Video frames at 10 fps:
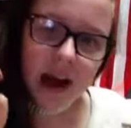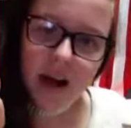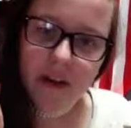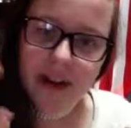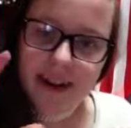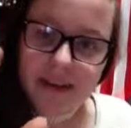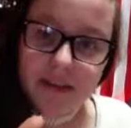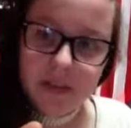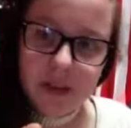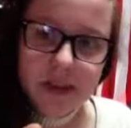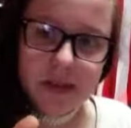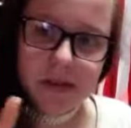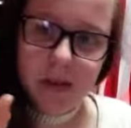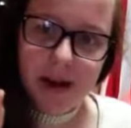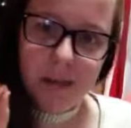Ariana's voice
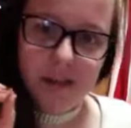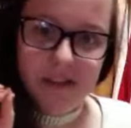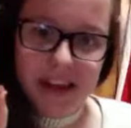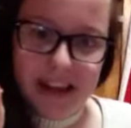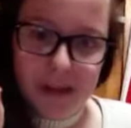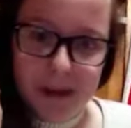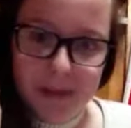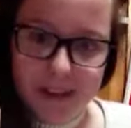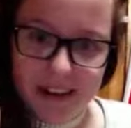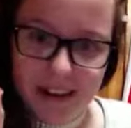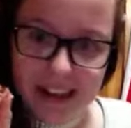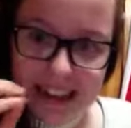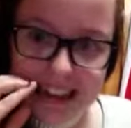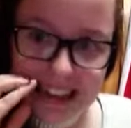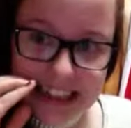reminded me of Nikki Webster
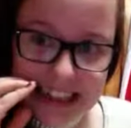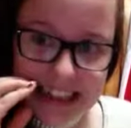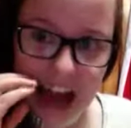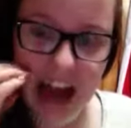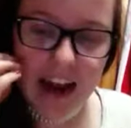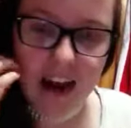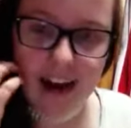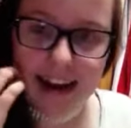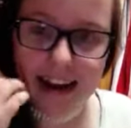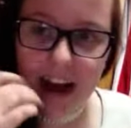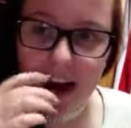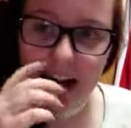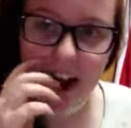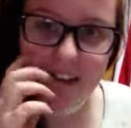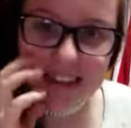and I, I
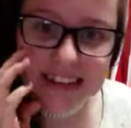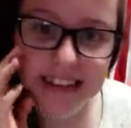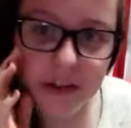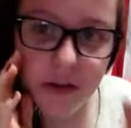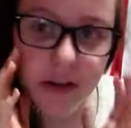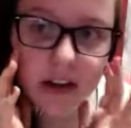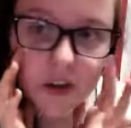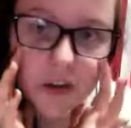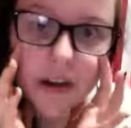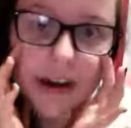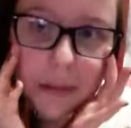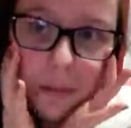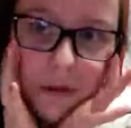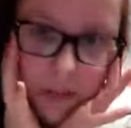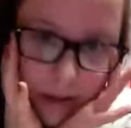have a secret
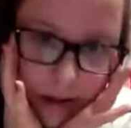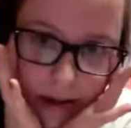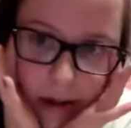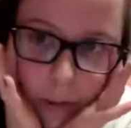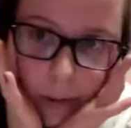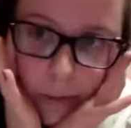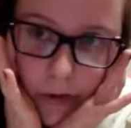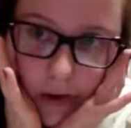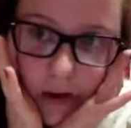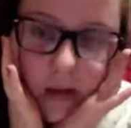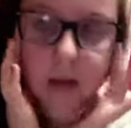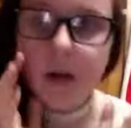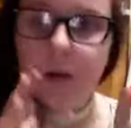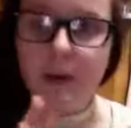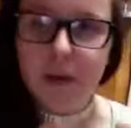dream to be Nikki Webster
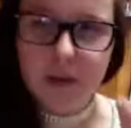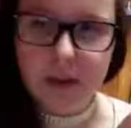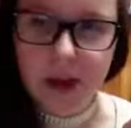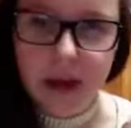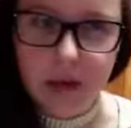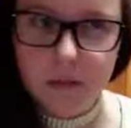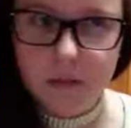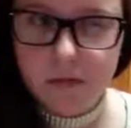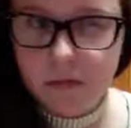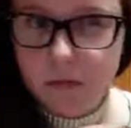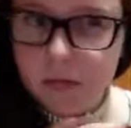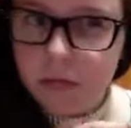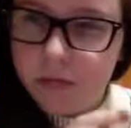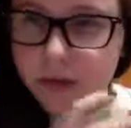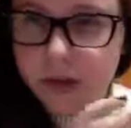when she was like
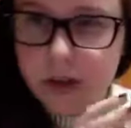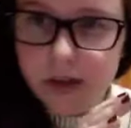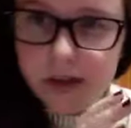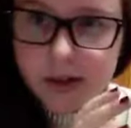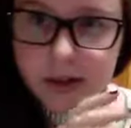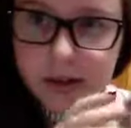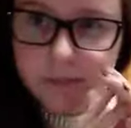15, 16.